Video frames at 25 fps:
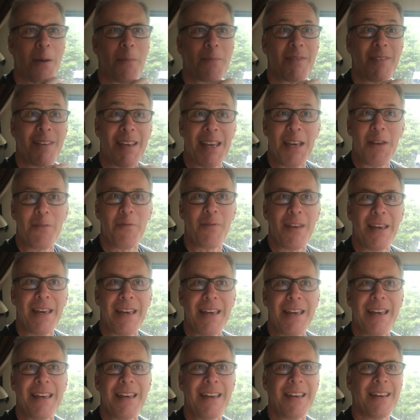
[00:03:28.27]
um, T
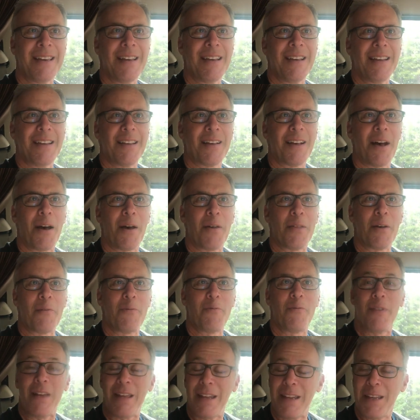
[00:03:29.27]
V. Uh, the
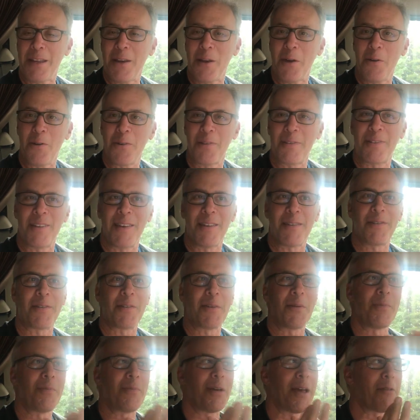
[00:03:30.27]
video
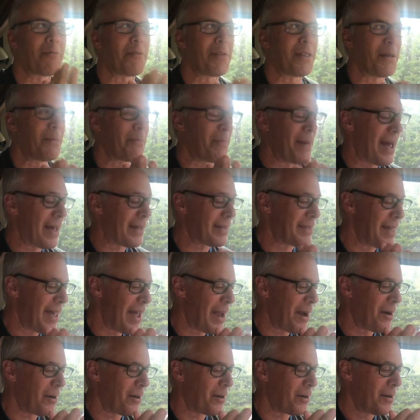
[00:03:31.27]
system, everything back
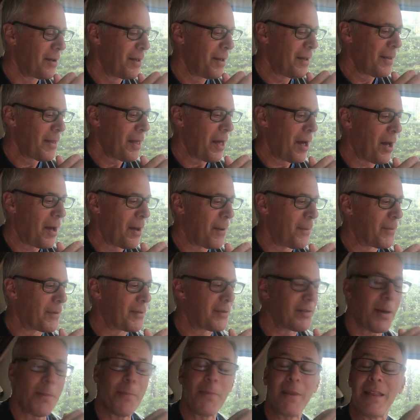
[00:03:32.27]
there. Um,
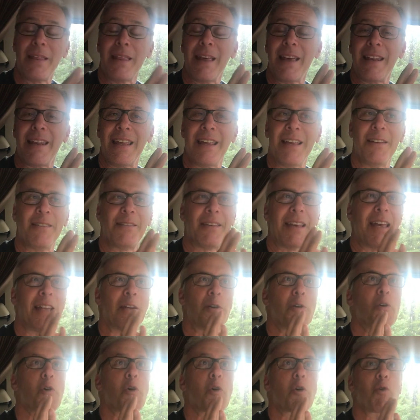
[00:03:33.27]
something that is
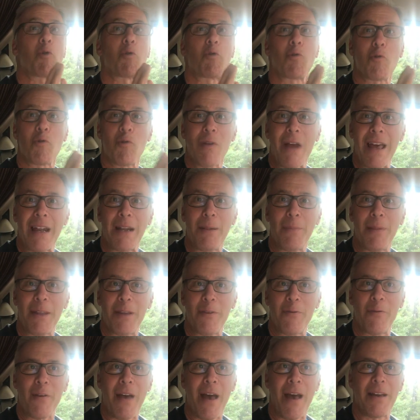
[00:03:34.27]

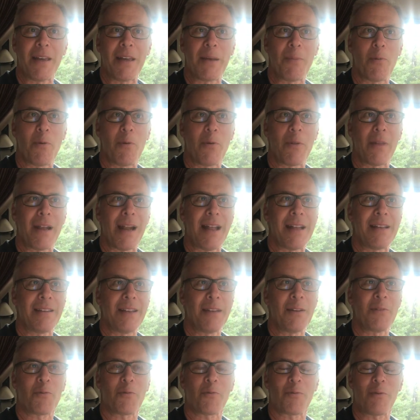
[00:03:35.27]
incredibly valuable that I
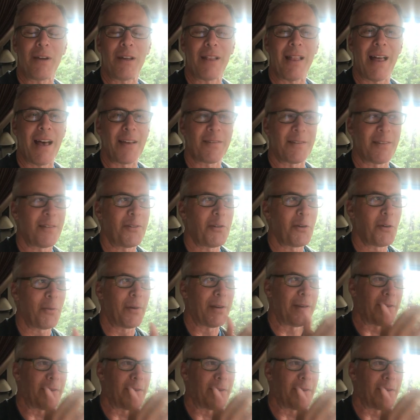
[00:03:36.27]
didn't realize until